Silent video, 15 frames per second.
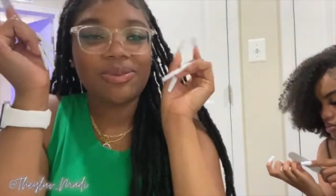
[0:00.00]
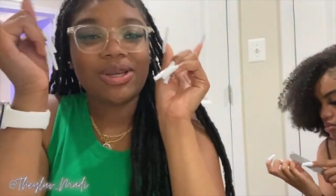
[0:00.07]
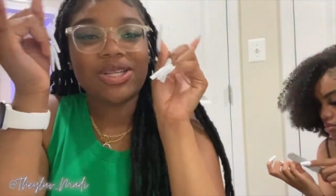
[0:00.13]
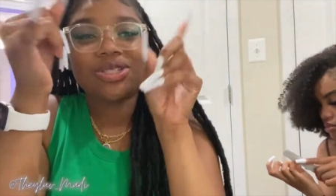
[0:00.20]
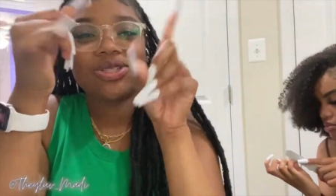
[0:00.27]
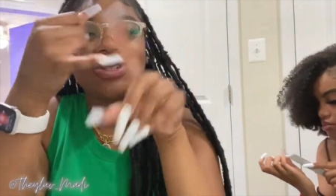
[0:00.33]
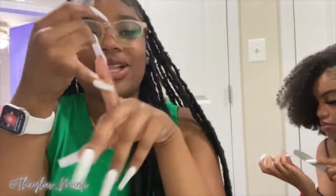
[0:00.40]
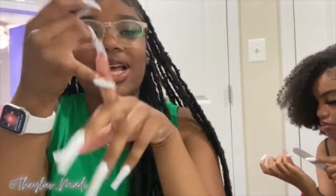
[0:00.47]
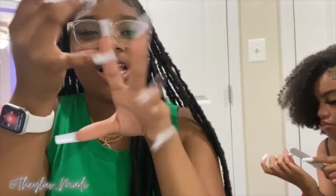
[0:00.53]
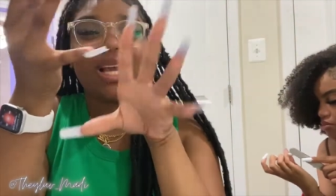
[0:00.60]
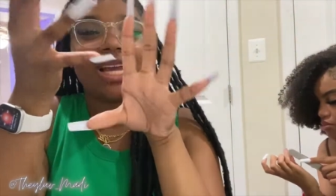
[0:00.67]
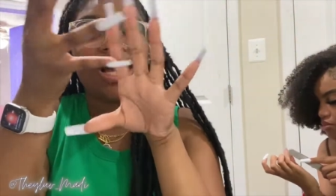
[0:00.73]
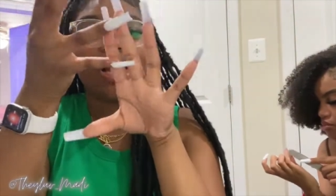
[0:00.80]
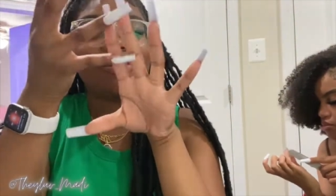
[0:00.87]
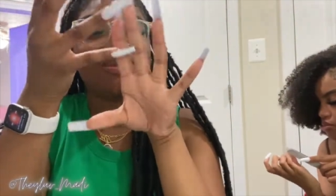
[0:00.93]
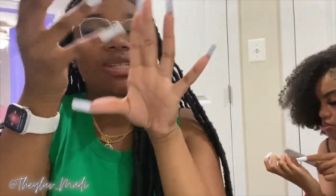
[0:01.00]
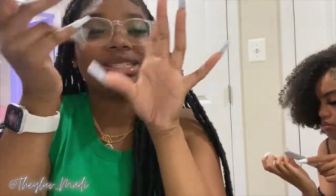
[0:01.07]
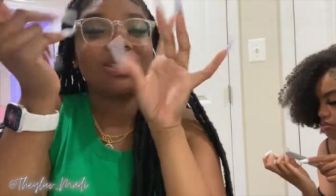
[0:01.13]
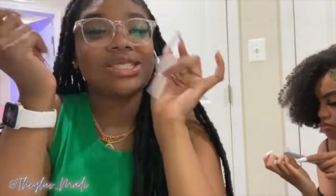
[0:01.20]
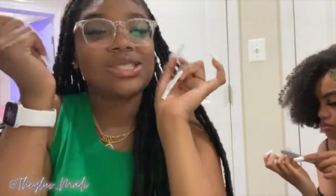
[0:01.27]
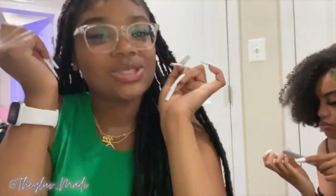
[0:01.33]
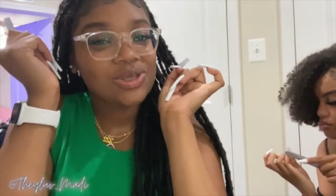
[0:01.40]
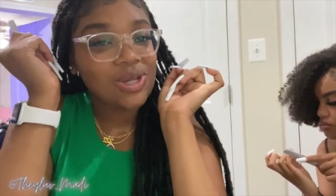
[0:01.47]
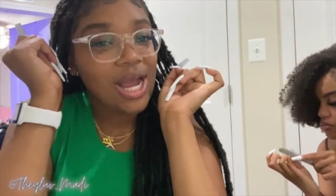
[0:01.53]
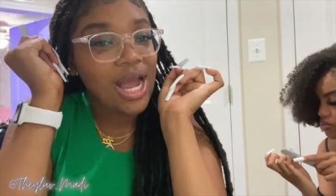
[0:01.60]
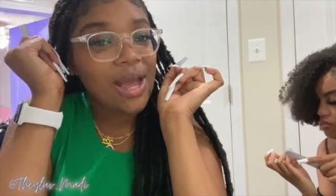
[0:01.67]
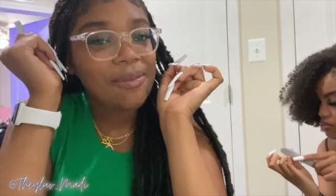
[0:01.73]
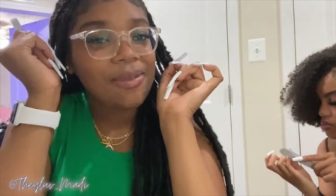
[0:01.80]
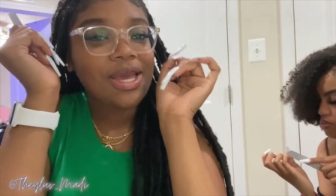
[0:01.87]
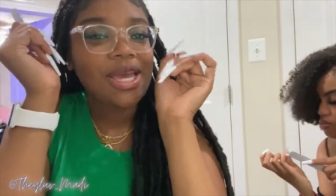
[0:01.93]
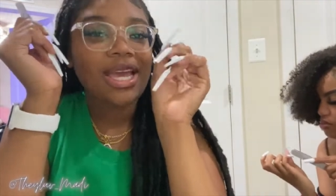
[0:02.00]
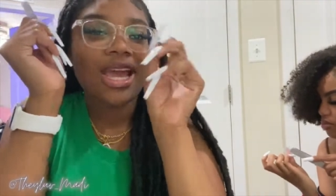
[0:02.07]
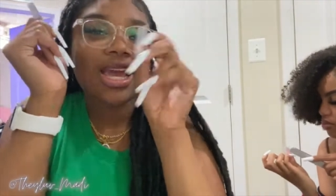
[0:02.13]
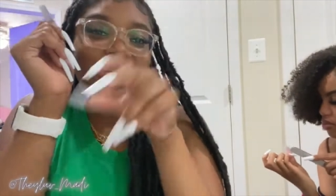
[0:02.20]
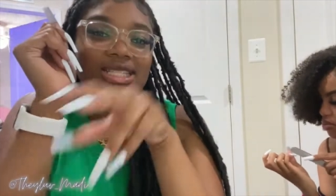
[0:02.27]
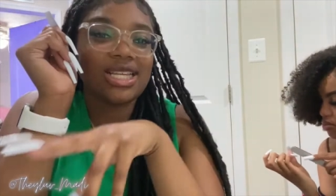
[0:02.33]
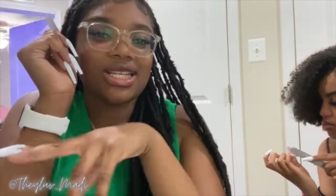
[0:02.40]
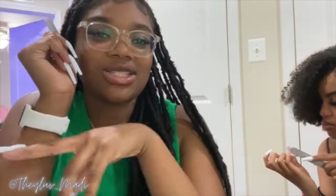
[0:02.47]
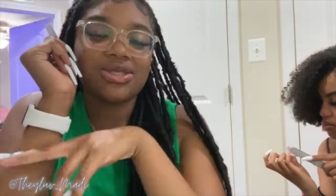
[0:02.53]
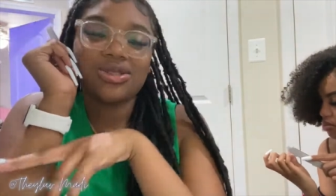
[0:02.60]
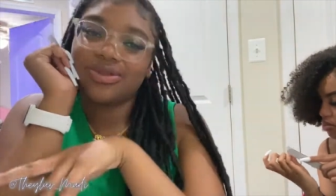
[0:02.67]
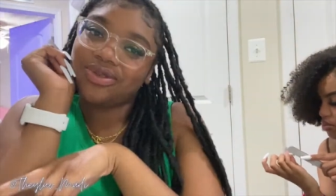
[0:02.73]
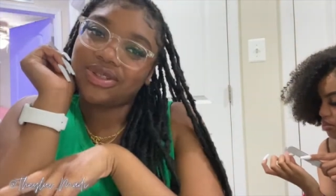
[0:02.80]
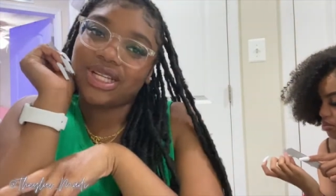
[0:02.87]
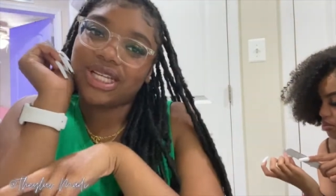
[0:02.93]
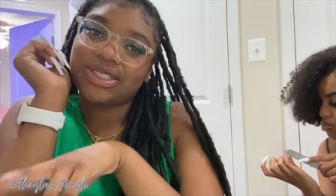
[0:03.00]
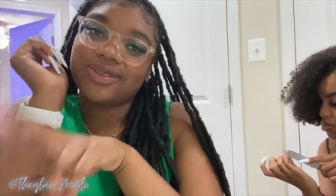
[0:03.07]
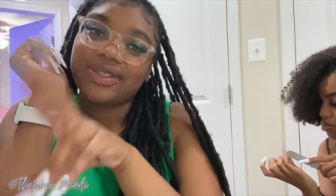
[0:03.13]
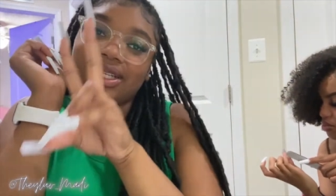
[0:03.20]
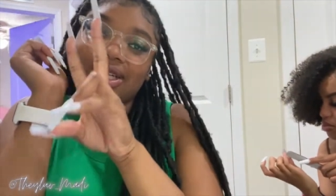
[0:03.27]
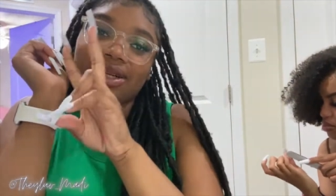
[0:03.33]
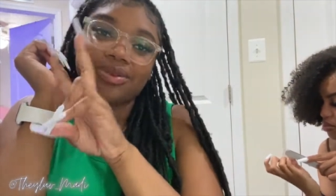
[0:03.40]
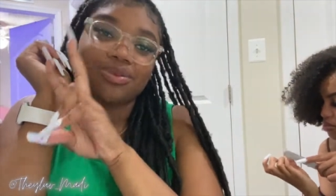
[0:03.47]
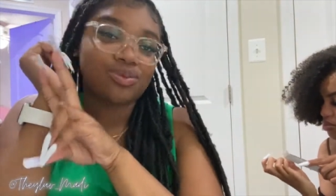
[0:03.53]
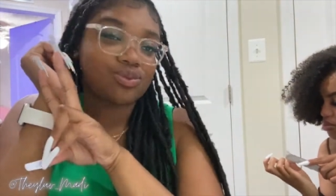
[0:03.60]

Make sure you like, comment, and subscribe. And stay tuned for the next video.